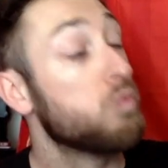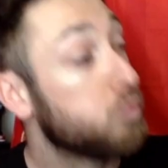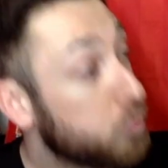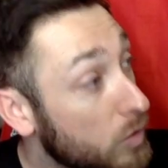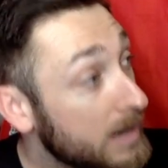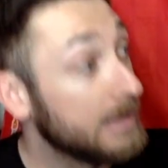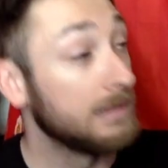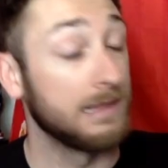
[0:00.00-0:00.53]

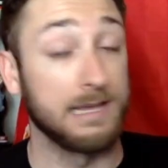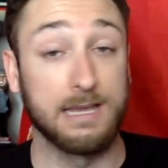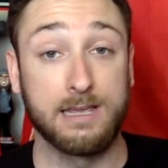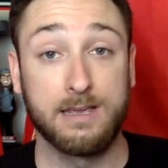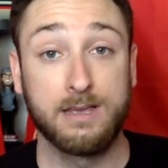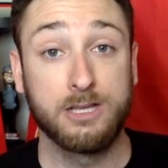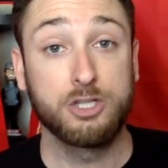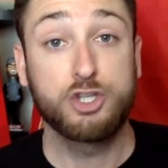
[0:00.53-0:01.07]
really
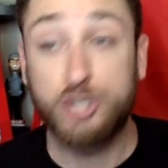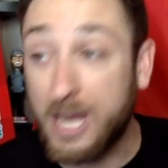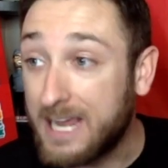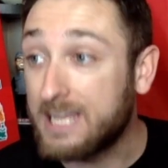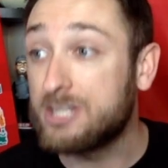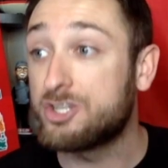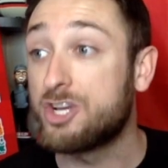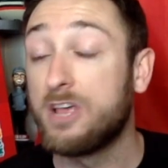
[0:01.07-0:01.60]

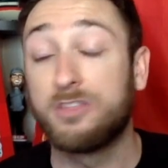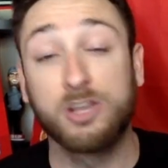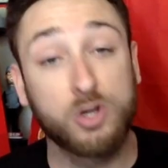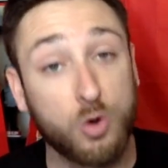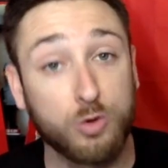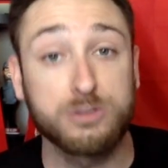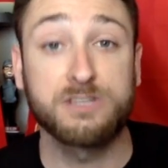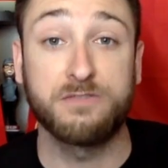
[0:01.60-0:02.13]
change the
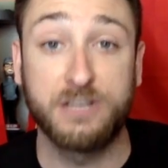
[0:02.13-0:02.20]
course of